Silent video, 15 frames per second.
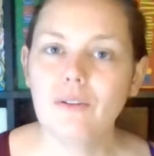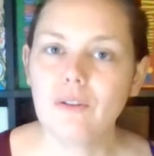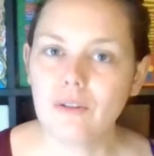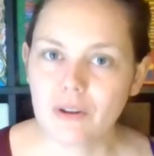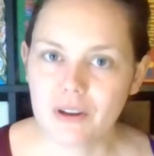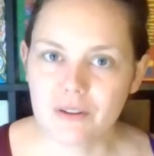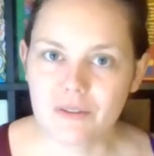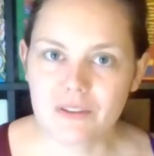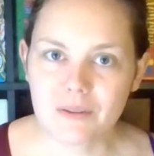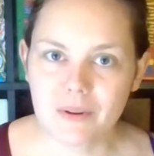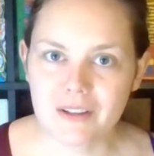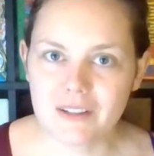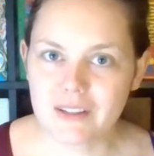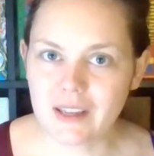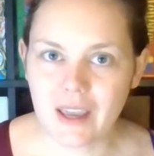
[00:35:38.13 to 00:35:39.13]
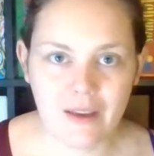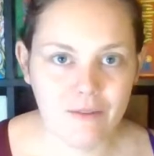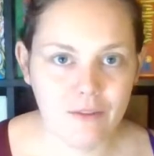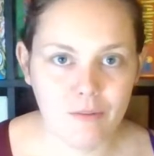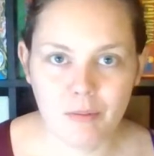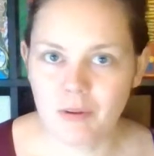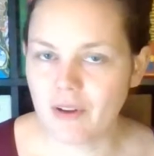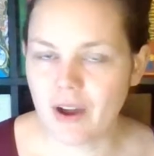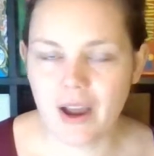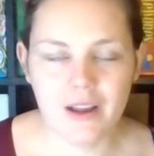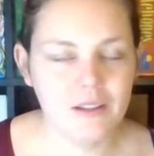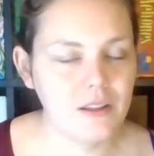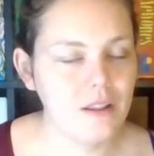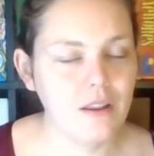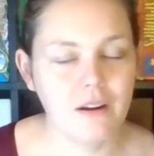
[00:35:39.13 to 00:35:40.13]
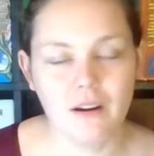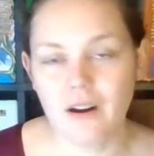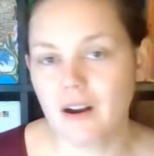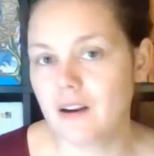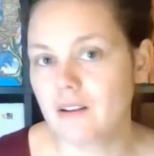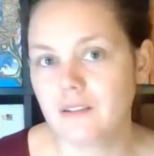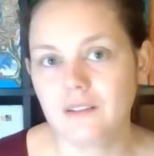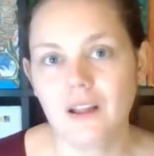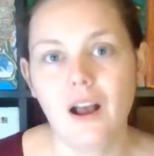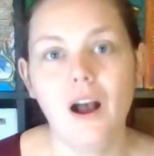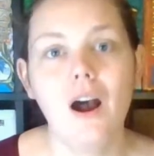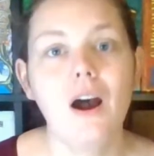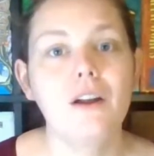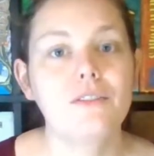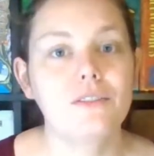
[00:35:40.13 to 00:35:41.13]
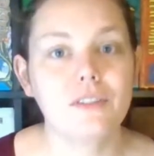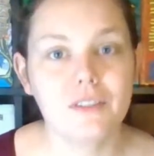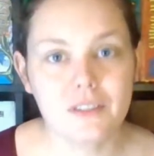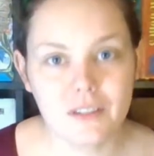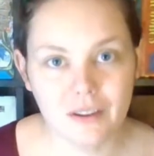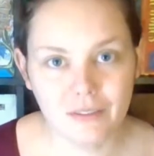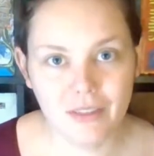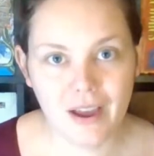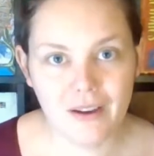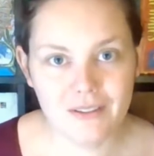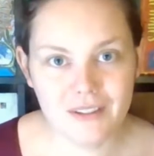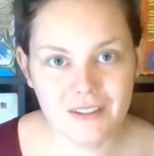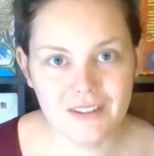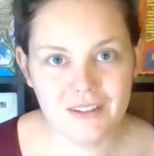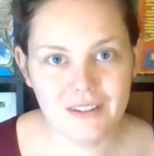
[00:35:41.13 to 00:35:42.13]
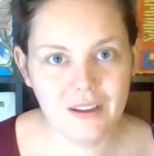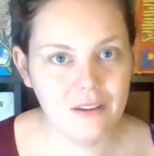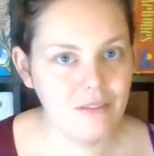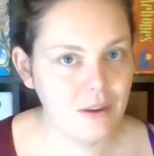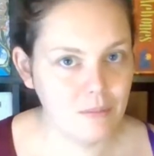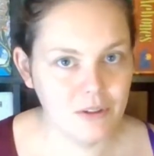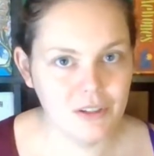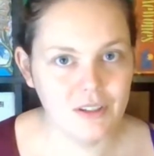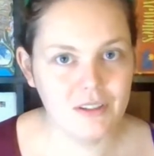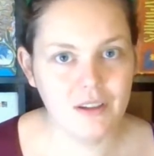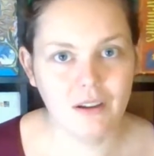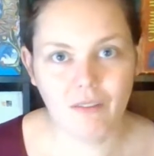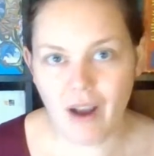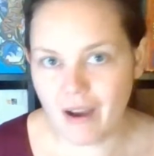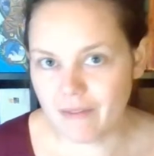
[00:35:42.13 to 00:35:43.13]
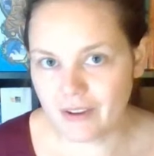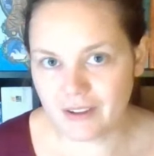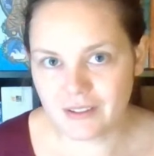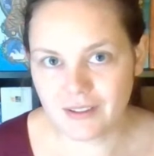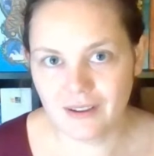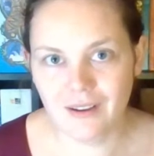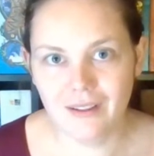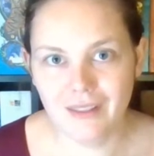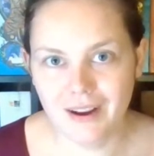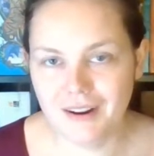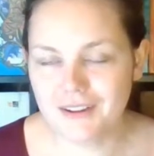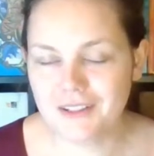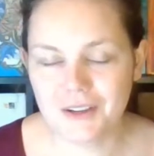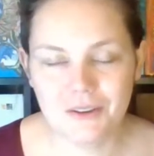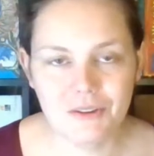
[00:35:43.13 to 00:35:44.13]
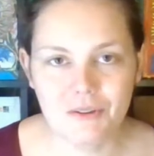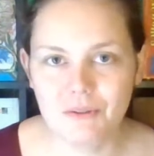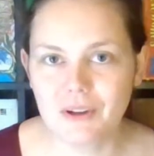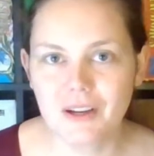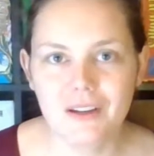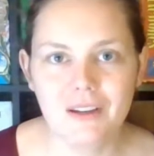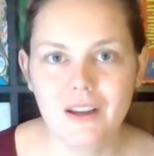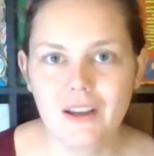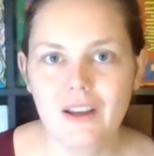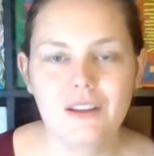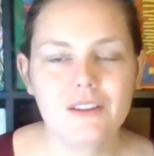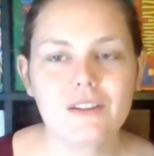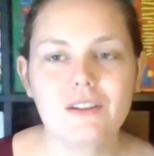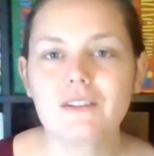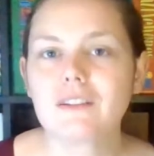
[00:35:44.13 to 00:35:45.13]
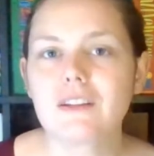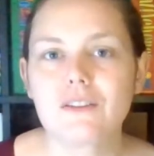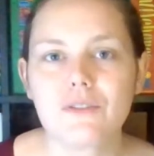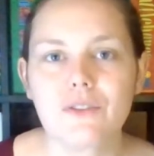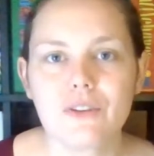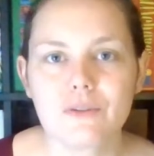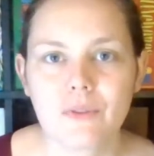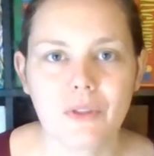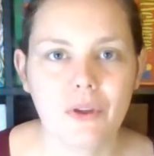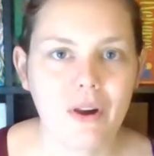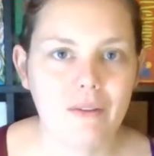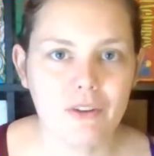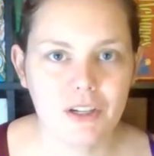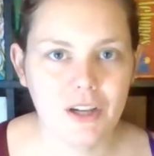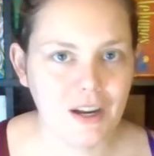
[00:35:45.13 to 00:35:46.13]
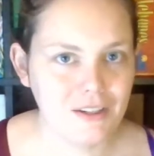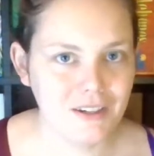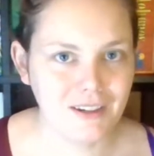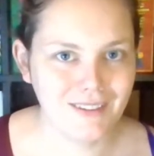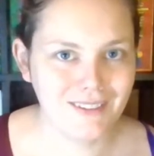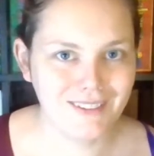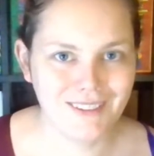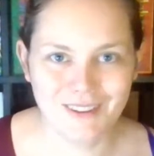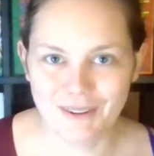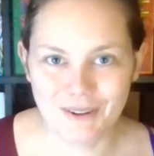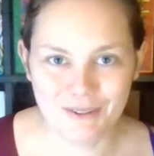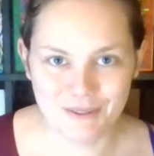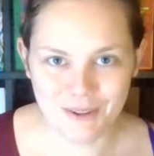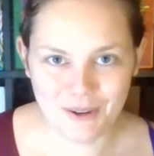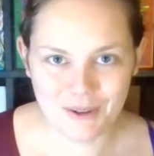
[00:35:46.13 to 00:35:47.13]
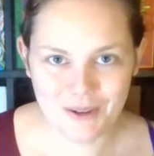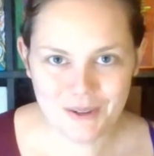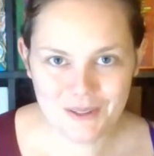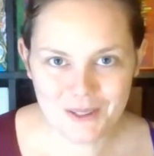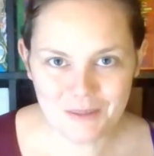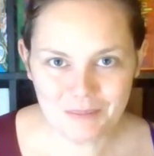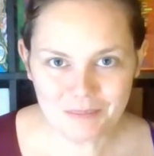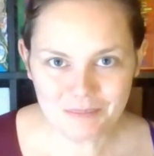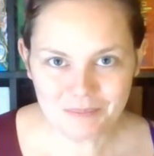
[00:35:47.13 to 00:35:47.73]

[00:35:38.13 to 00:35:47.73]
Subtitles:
or use the ones that Canva provides, and there are hundreds of thousands of images and graphics on there. So you could certainly do this without ever touching your own photos.